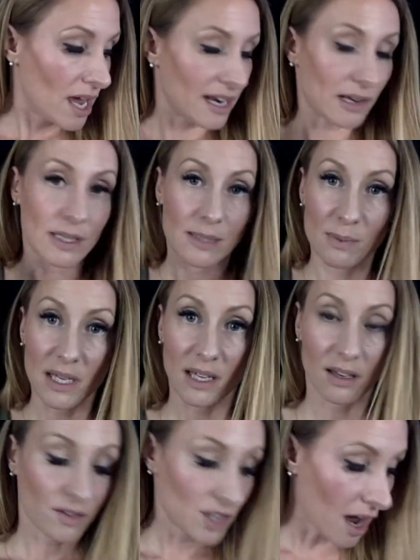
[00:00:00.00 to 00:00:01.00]
Now,
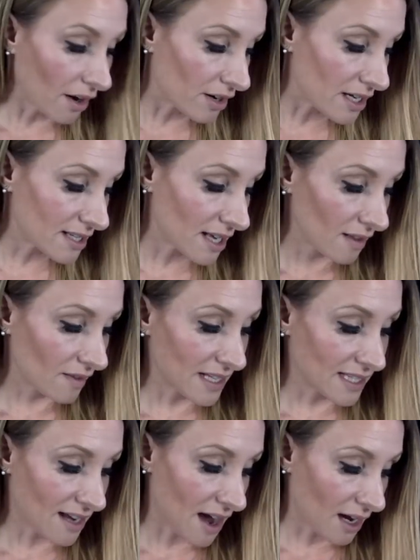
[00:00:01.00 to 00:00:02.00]
speaking of chakras,
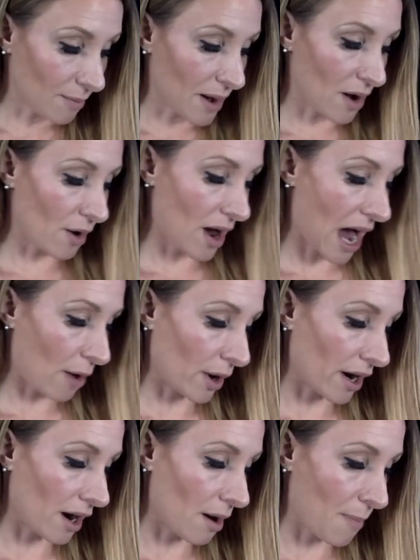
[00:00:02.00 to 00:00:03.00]
let's talk about our
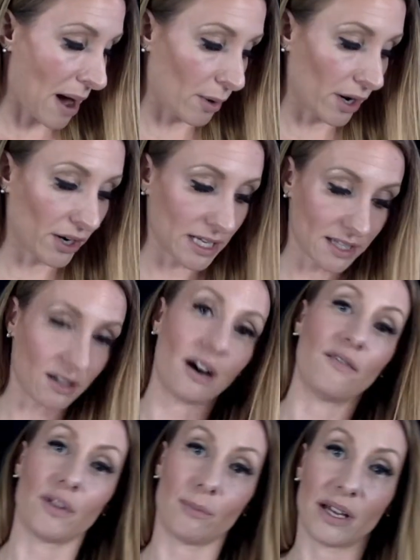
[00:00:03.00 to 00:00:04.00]
our power crystal
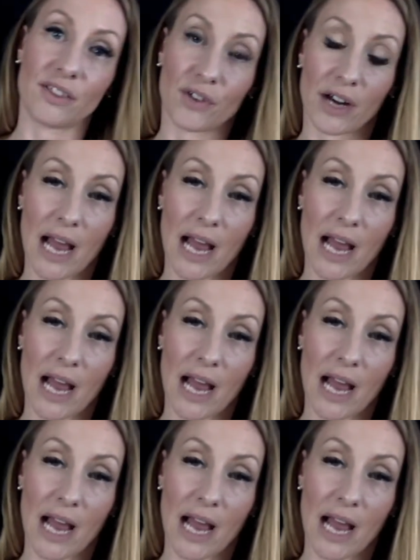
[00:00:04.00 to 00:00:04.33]
of the month for